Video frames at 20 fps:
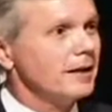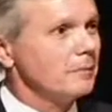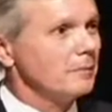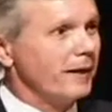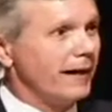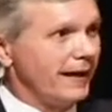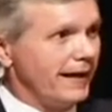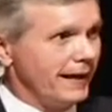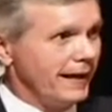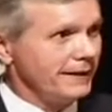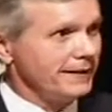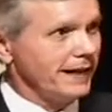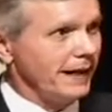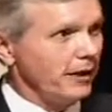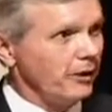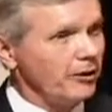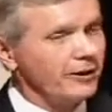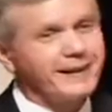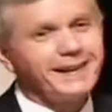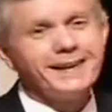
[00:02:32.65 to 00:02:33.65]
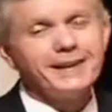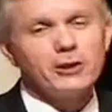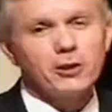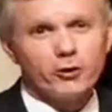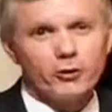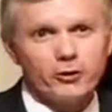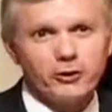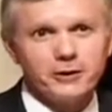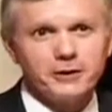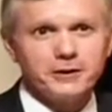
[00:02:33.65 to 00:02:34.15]
behind our
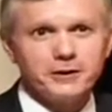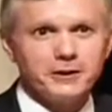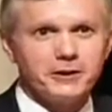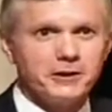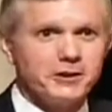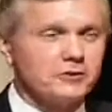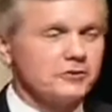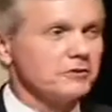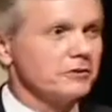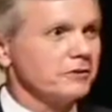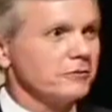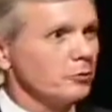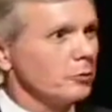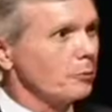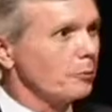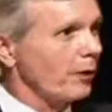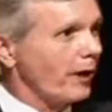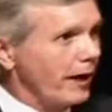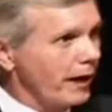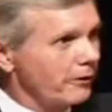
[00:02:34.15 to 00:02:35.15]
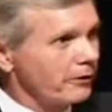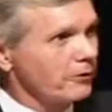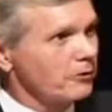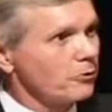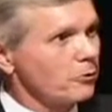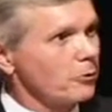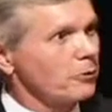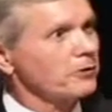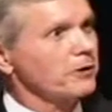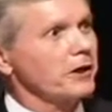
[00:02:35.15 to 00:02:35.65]
e-learning initiative. We're proud in
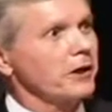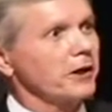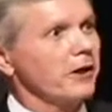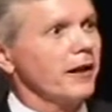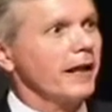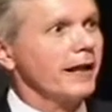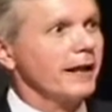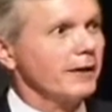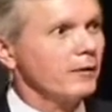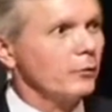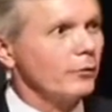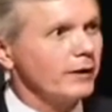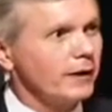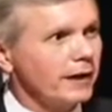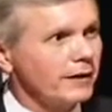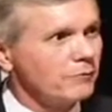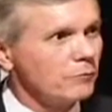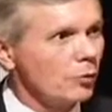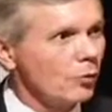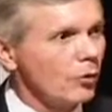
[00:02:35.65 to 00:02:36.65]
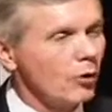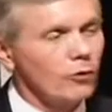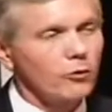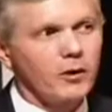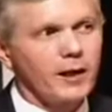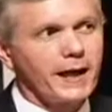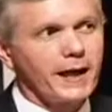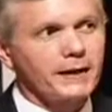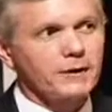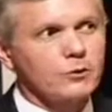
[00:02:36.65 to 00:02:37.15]
North Carolina. We have more
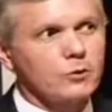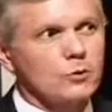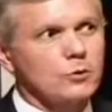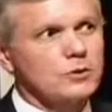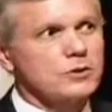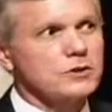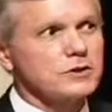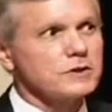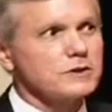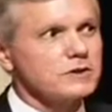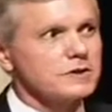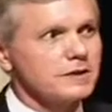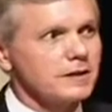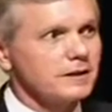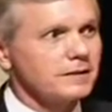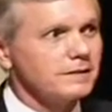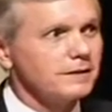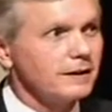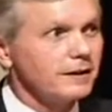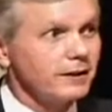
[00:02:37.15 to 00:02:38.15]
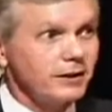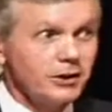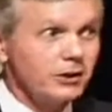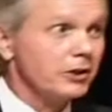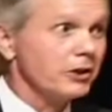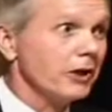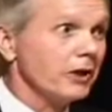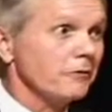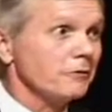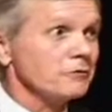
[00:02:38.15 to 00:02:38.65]
online courses than
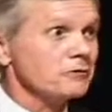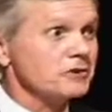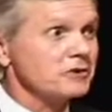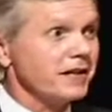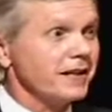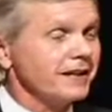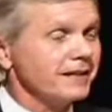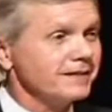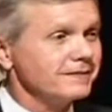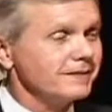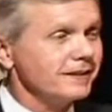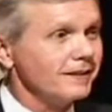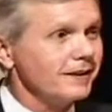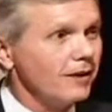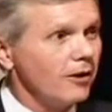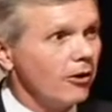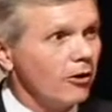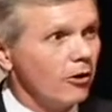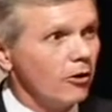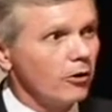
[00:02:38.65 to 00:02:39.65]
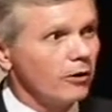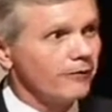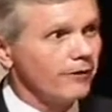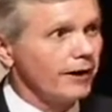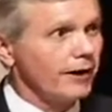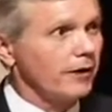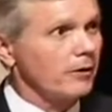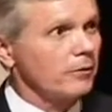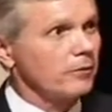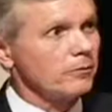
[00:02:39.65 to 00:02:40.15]
any other state. All of
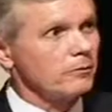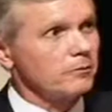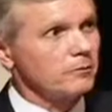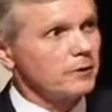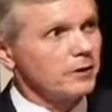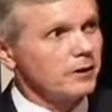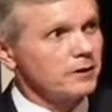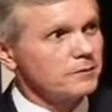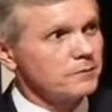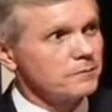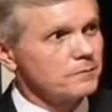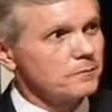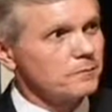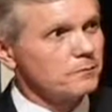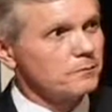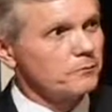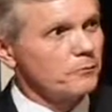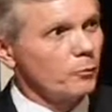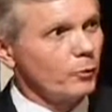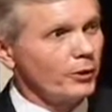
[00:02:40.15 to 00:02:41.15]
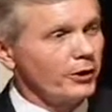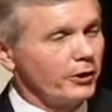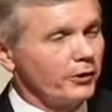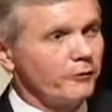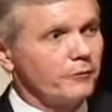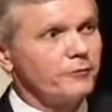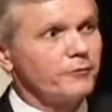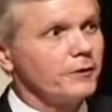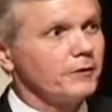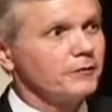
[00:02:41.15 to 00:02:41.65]
our
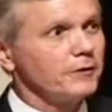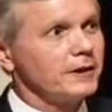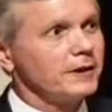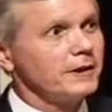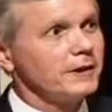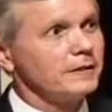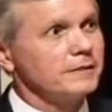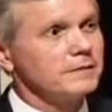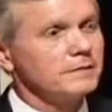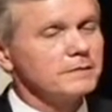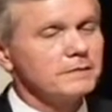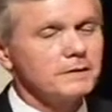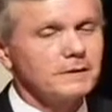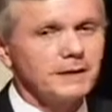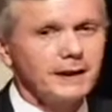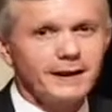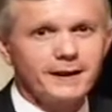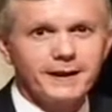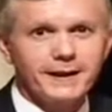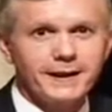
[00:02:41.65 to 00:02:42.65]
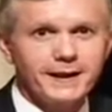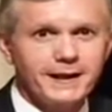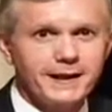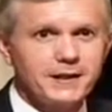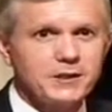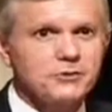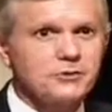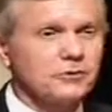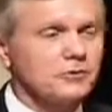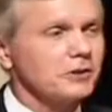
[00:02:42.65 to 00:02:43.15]
115
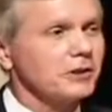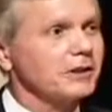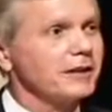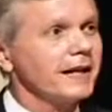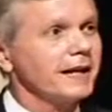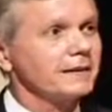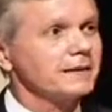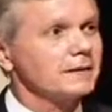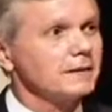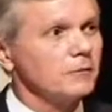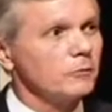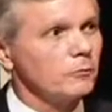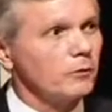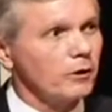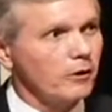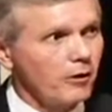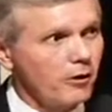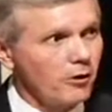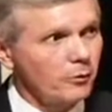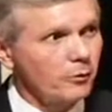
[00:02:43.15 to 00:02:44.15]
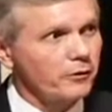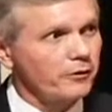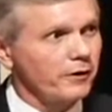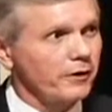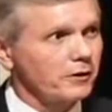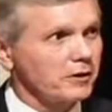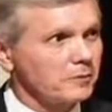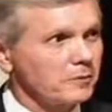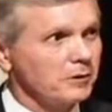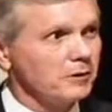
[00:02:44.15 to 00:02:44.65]
LEAs are connected along with
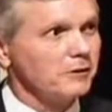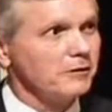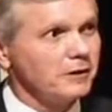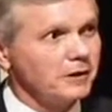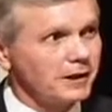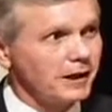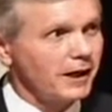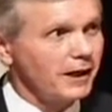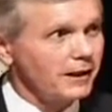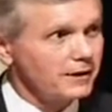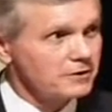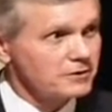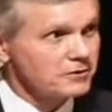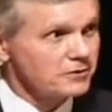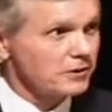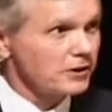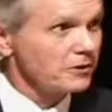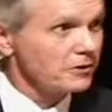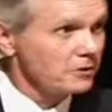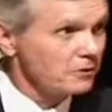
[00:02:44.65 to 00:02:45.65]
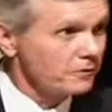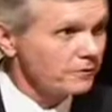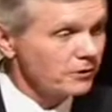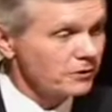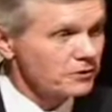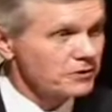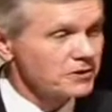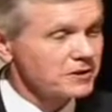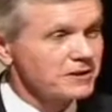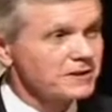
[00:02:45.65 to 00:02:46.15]
our community colleges and our
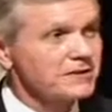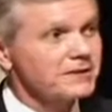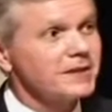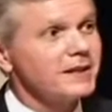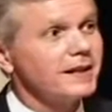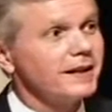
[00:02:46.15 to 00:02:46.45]
universities,